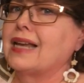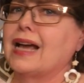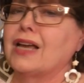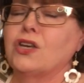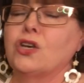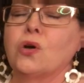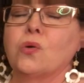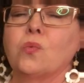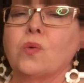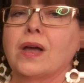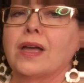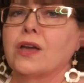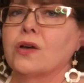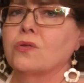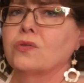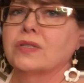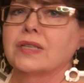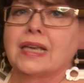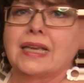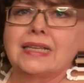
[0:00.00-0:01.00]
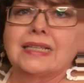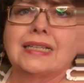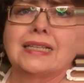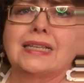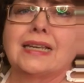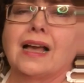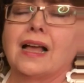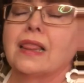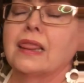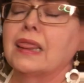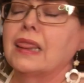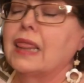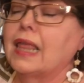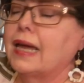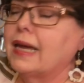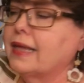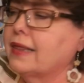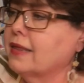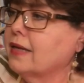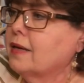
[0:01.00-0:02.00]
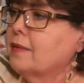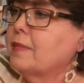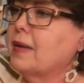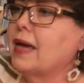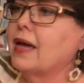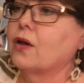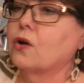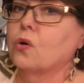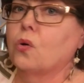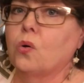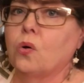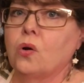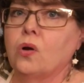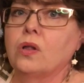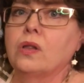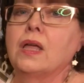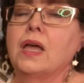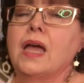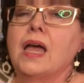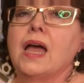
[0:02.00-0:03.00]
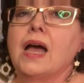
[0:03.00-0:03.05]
No way Jose did not like them at all.